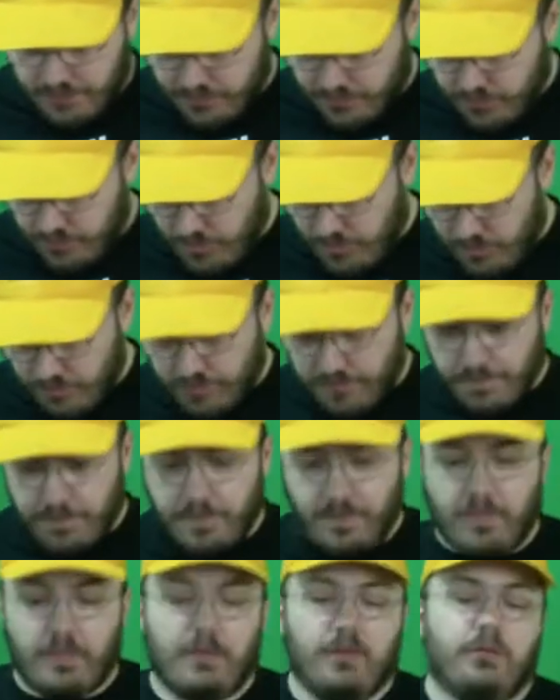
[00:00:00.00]
so
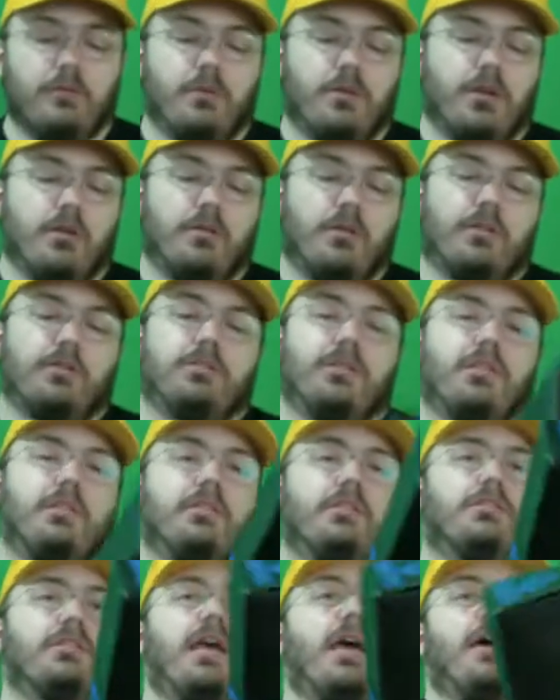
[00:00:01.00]
here we go. Let's get
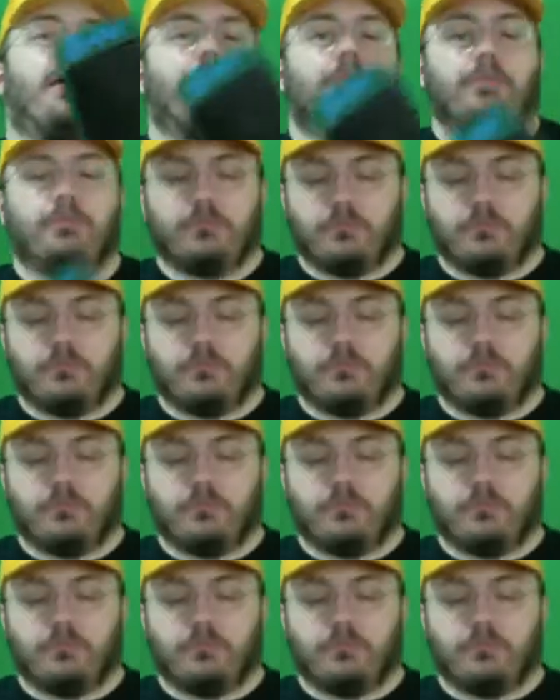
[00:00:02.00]
this out.